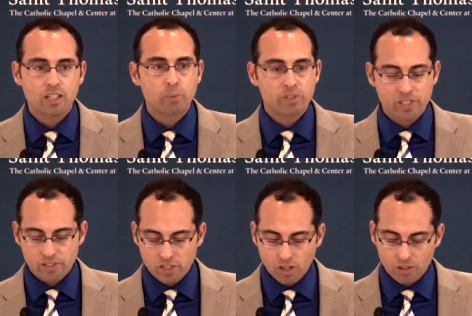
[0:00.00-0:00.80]

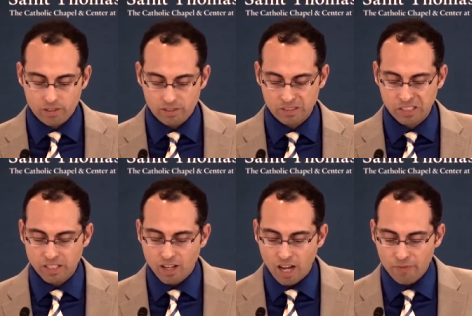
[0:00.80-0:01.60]
composition,
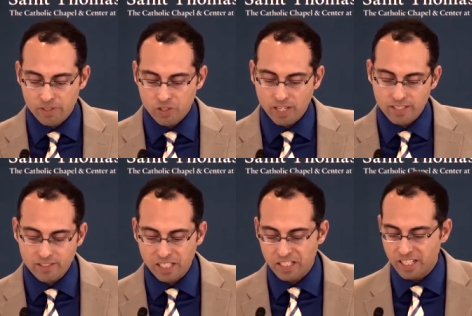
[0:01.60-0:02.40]
often
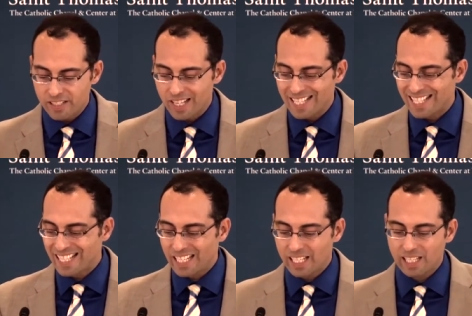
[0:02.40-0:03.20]
translated as
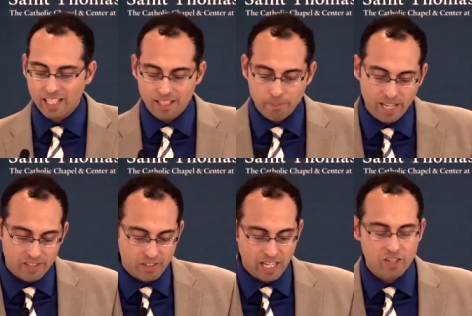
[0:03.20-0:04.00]
seeing in
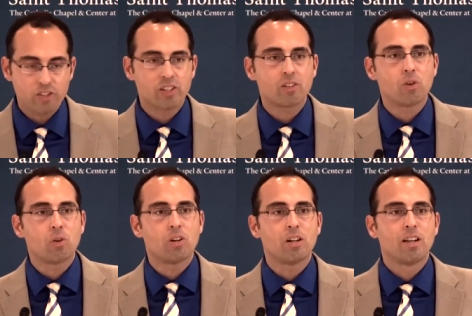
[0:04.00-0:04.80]
imagination
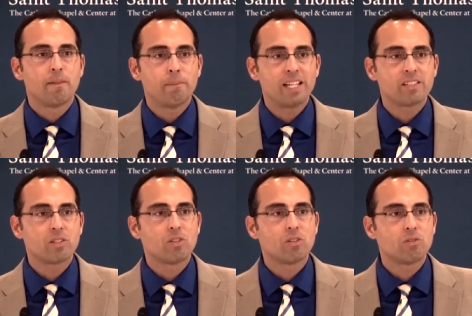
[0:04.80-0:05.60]
or
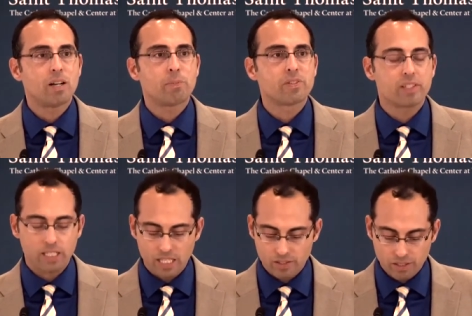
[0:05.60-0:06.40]
mental
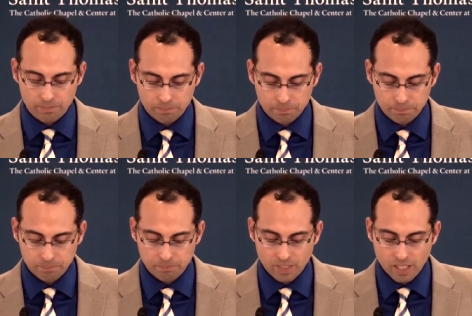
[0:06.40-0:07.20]
representation.
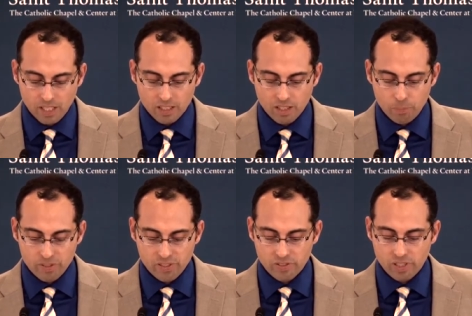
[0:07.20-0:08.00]

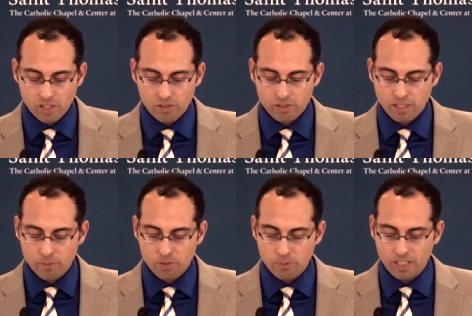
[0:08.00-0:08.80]
Composition
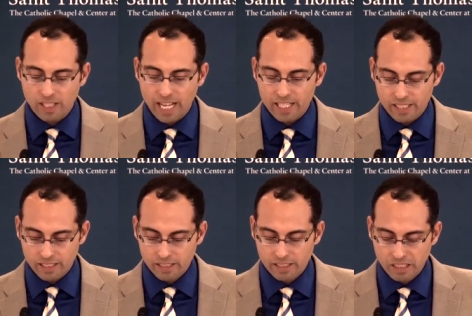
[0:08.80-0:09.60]
comes from the
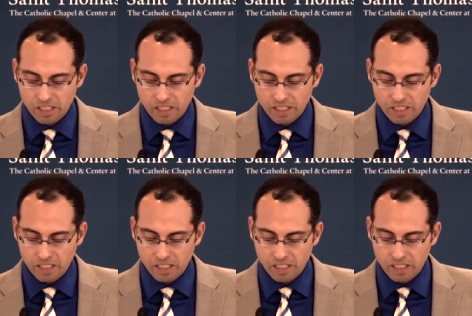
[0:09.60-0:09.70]
Latin,